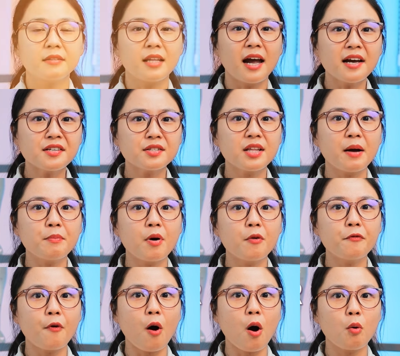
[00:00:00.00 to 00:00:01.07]
Test number
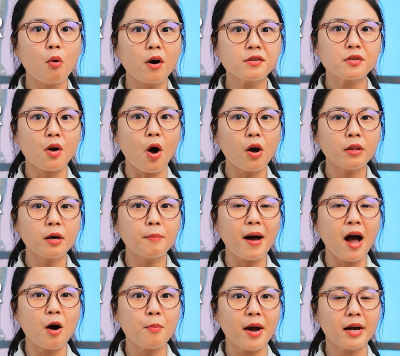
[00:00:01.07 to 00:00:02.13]
4 was all
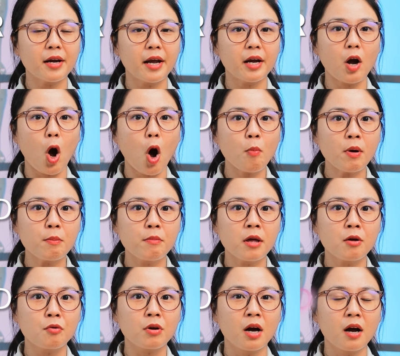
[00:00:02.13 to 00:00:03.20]
about making almond
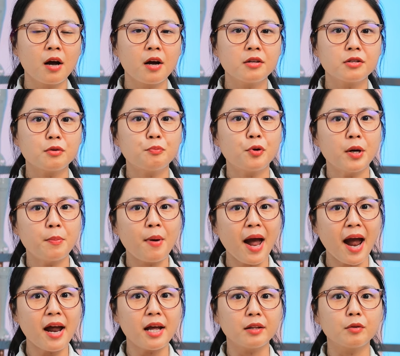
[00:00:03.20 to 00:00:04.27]
milk. To prepare